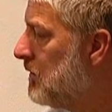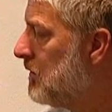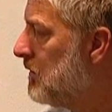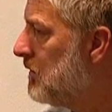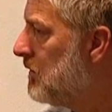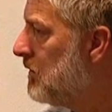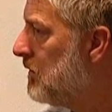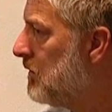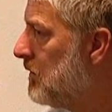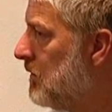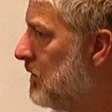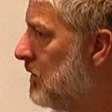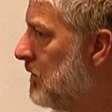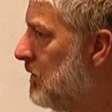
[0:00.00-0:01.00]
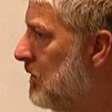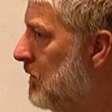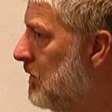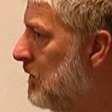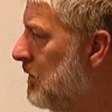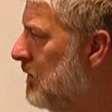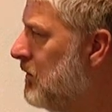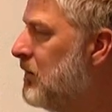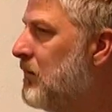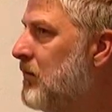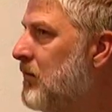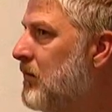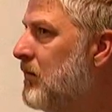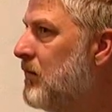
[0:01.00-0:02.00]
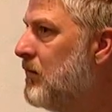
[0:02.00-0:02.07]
[no speech]